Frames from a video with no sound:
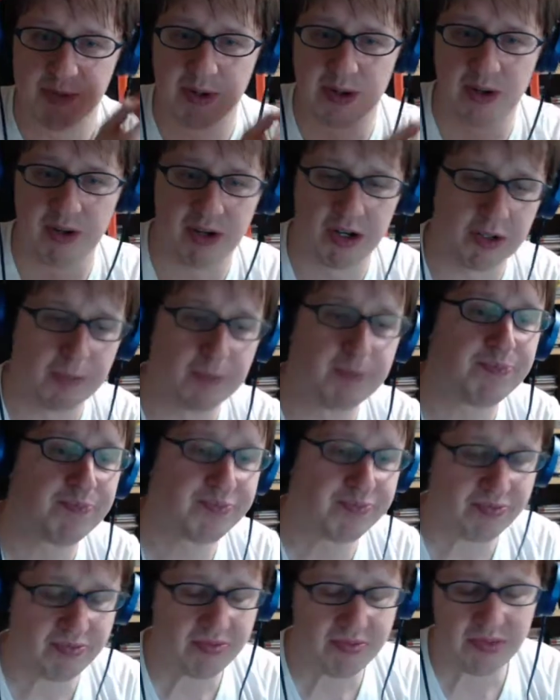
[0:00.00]
Oko,
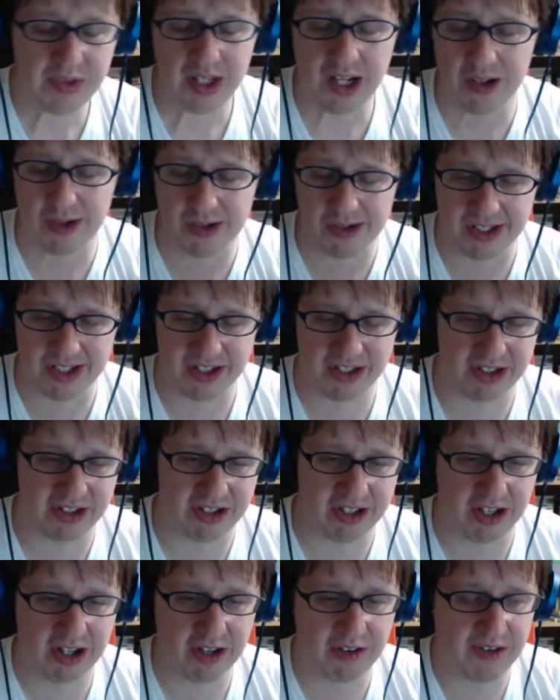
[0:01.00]
all legendary
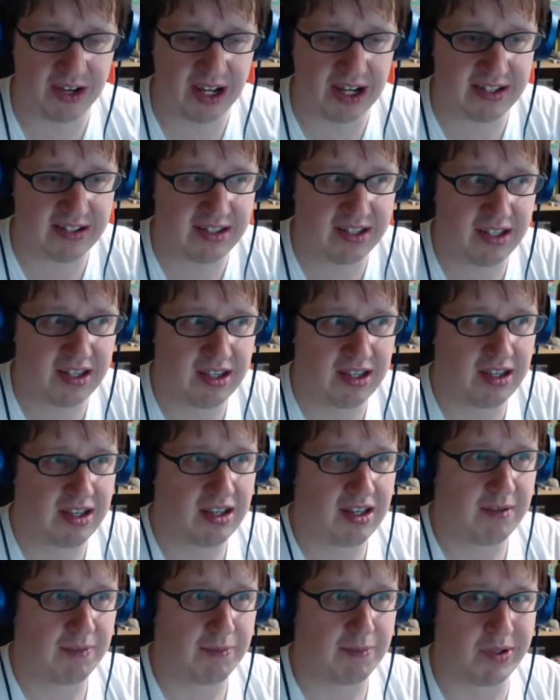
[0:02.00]
artifacts.
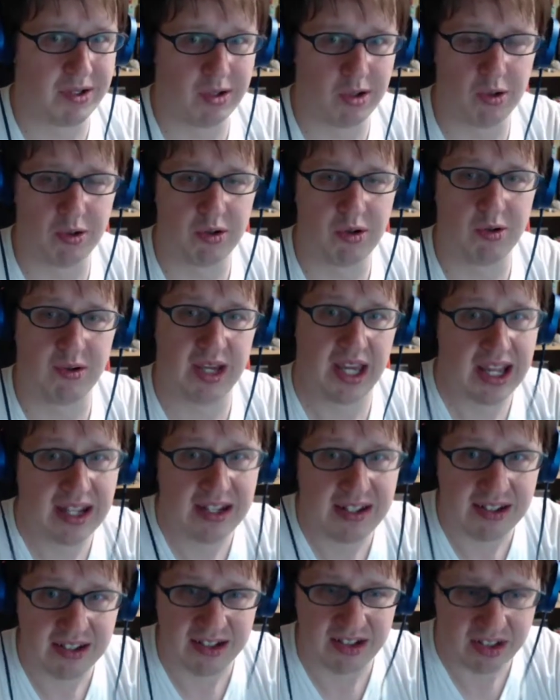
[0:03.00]
But Oko can't
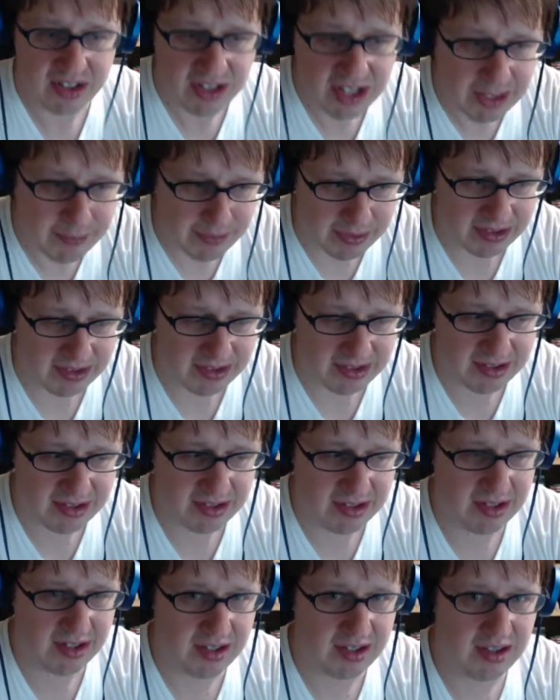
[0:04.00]
touch enchantments,
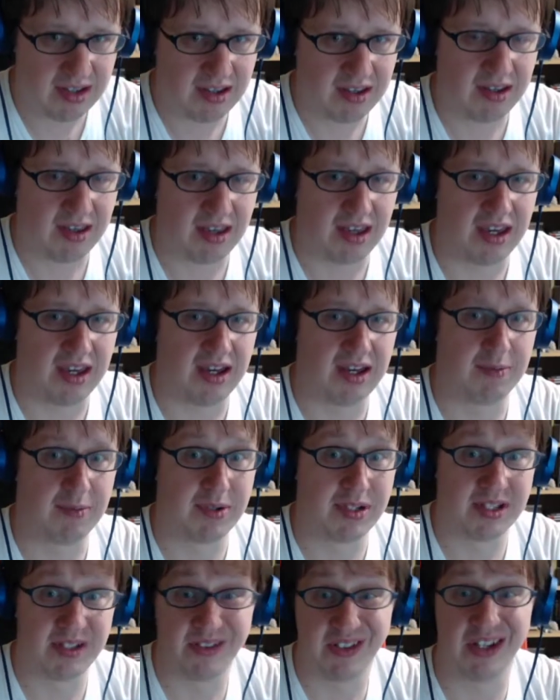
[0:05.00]
but
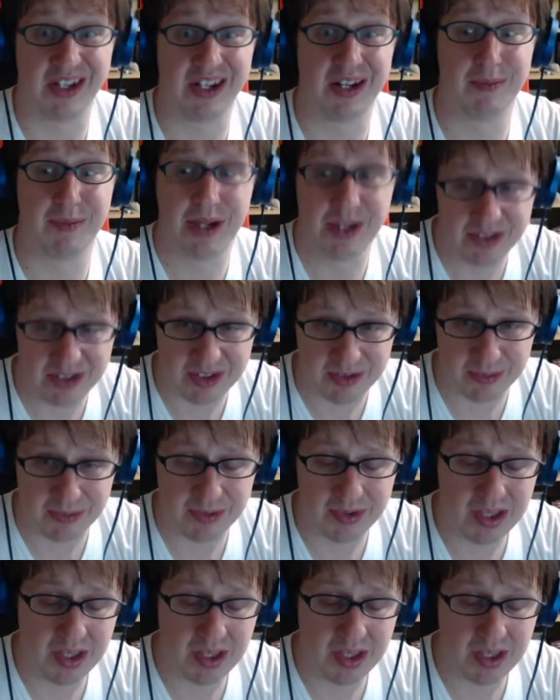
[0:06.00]
Teferi can bounce them.